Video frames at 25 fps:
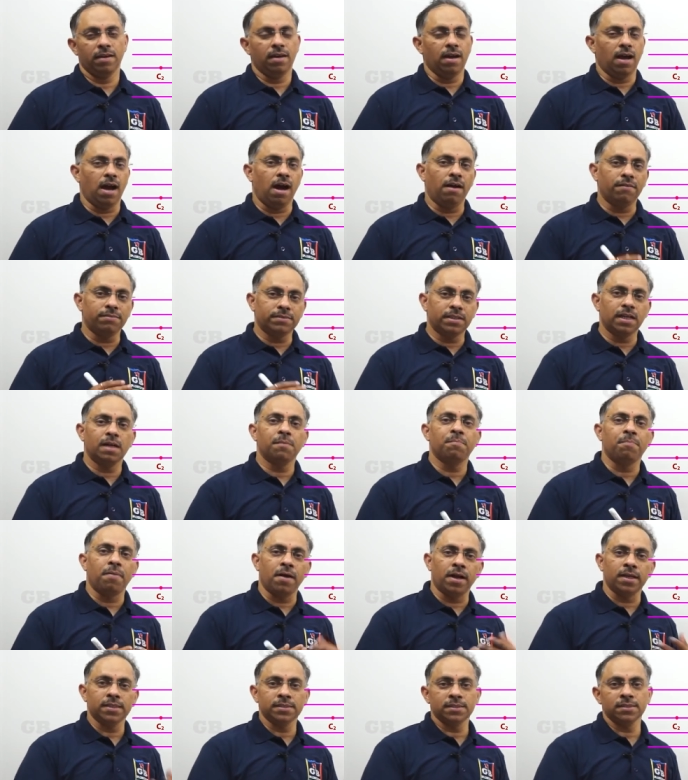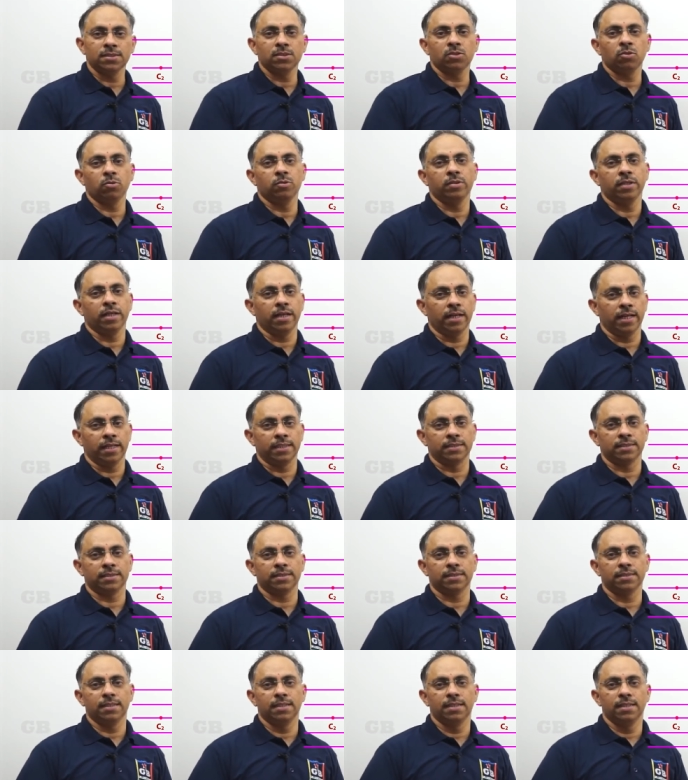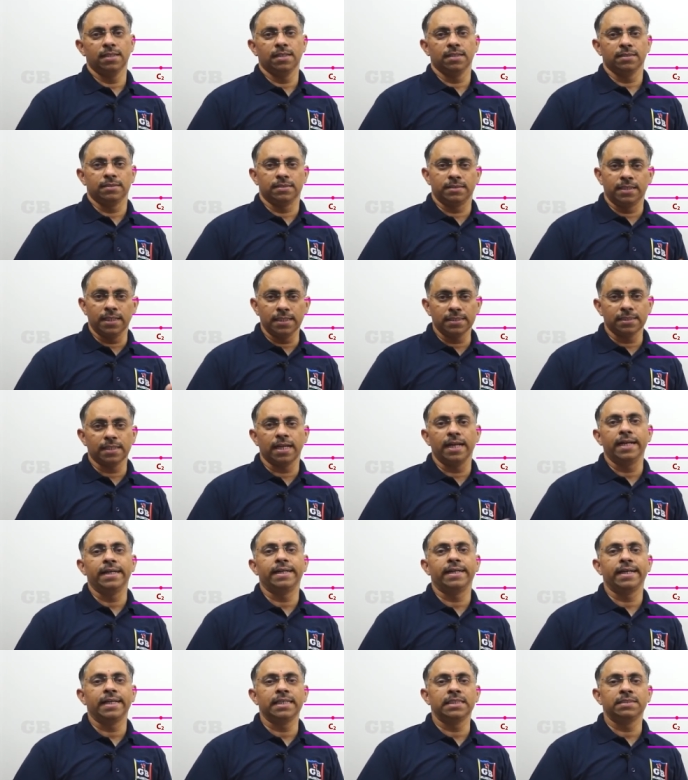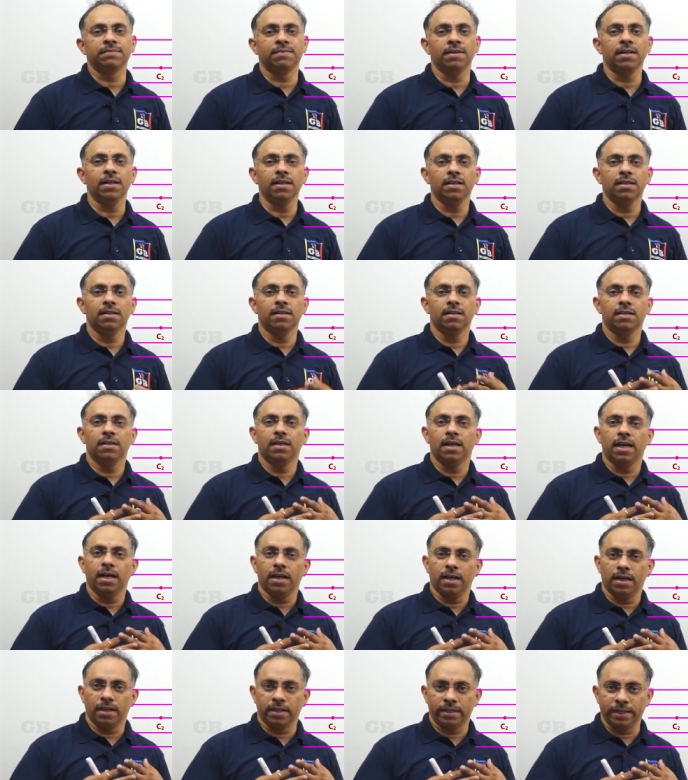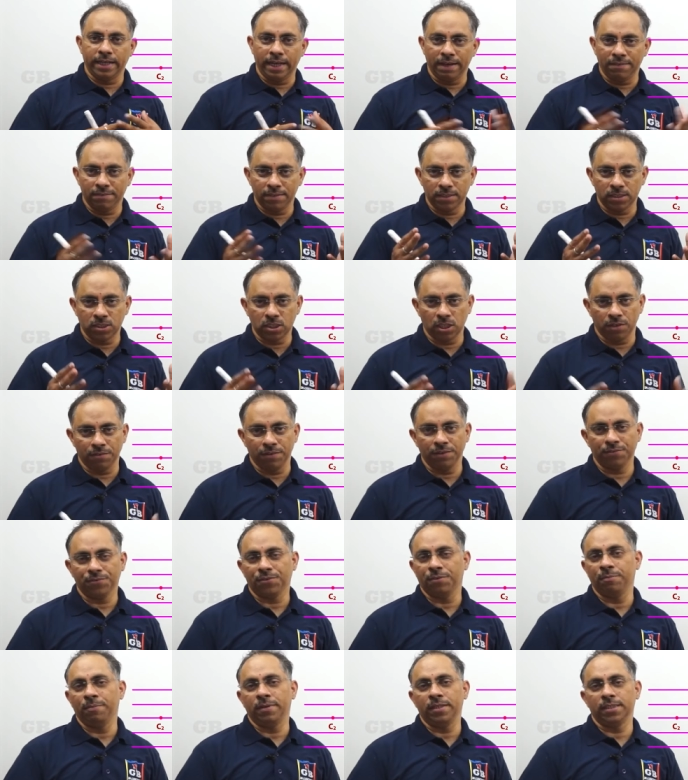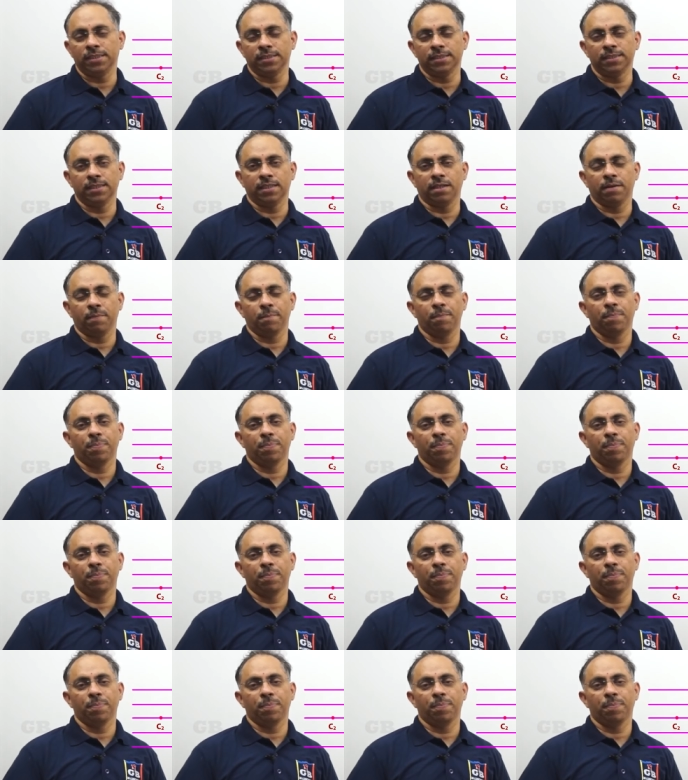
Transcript: after passing through the lens, these light rays will diverge away from each other.